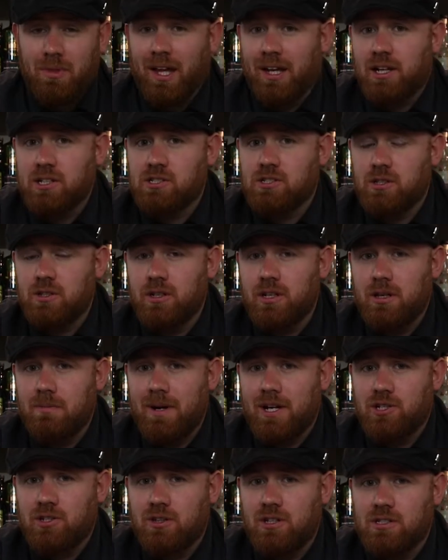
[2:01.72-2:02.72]
I could certainly
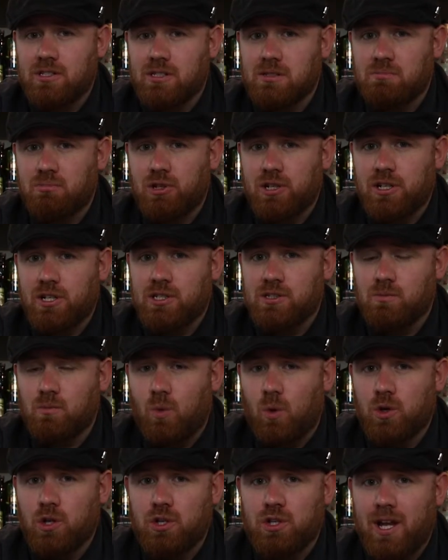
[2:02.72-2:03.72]
imagine this is pretty decent
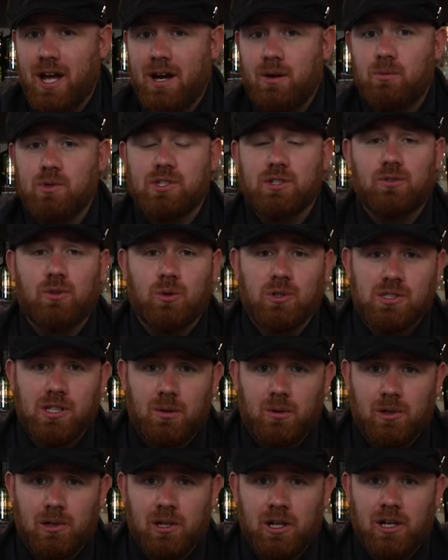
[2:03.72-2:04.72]
watered down, which of course I
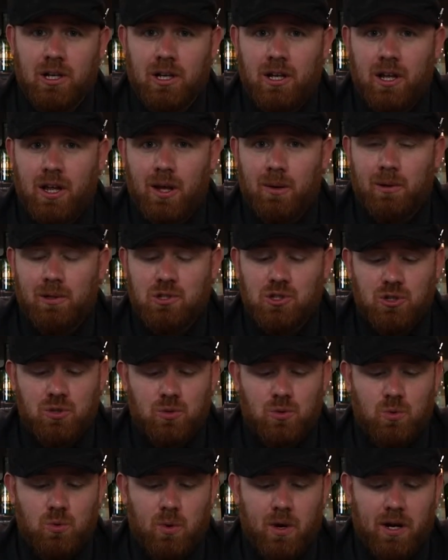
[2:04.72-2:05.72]
will, I will
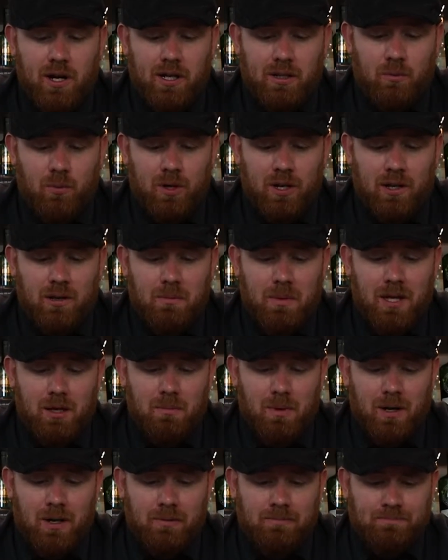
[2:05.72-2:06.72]
do uh, when I make
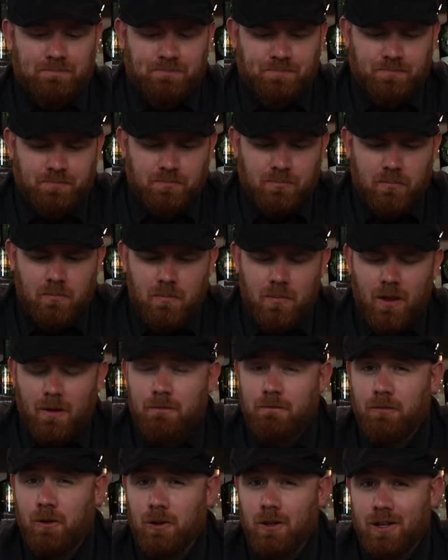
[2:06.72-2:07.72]
my
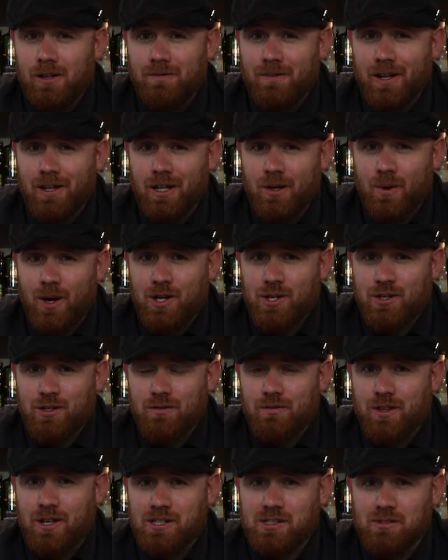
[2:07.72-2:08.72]
full evaluation
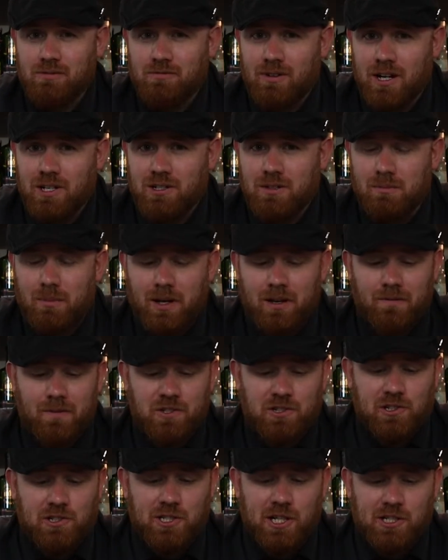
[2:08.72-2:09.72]
of this and write up my
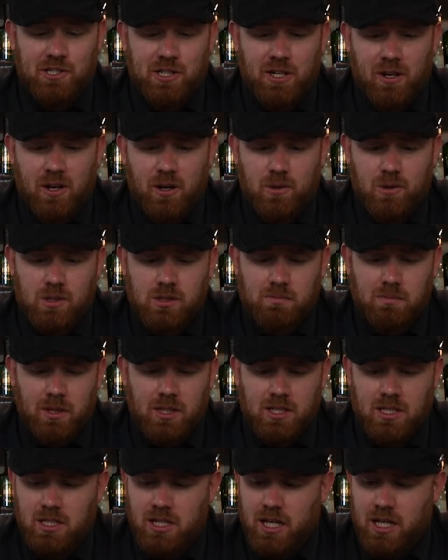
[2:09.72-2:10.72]
official tasting notes.
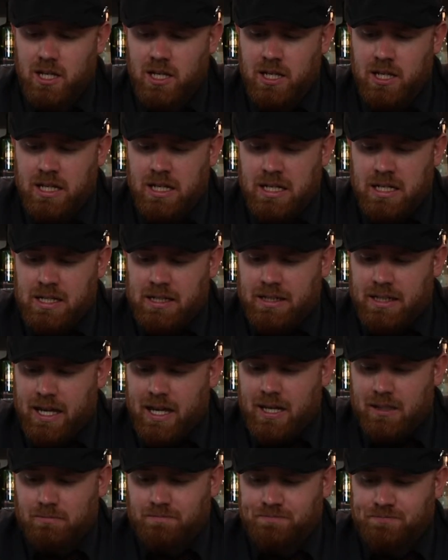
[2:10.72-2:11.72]
But uh,
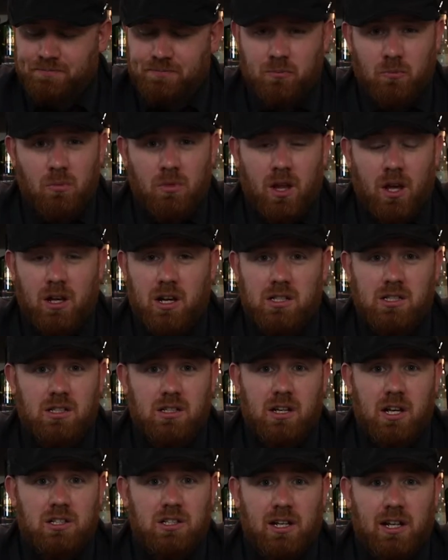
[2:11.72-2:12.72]
yeah, as
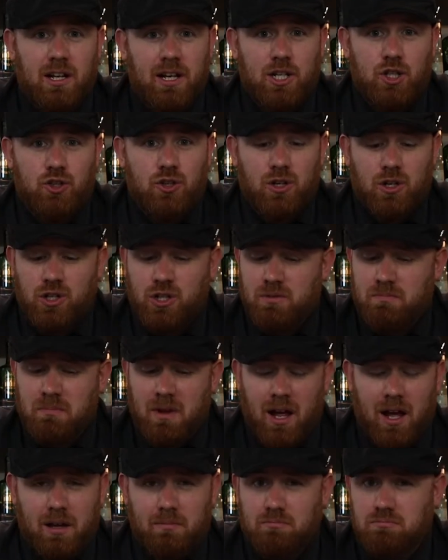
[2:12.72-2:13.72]
a, as a little introduction,
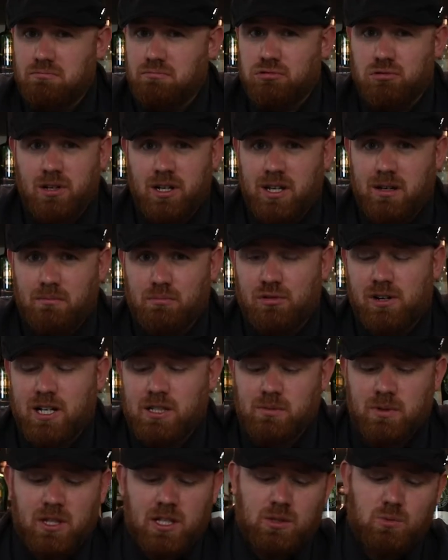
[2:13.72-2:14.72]
I'm pretty
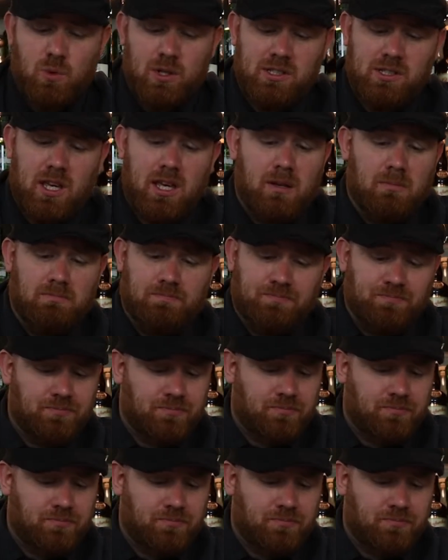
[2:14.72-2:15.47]
impressed with this whiskey.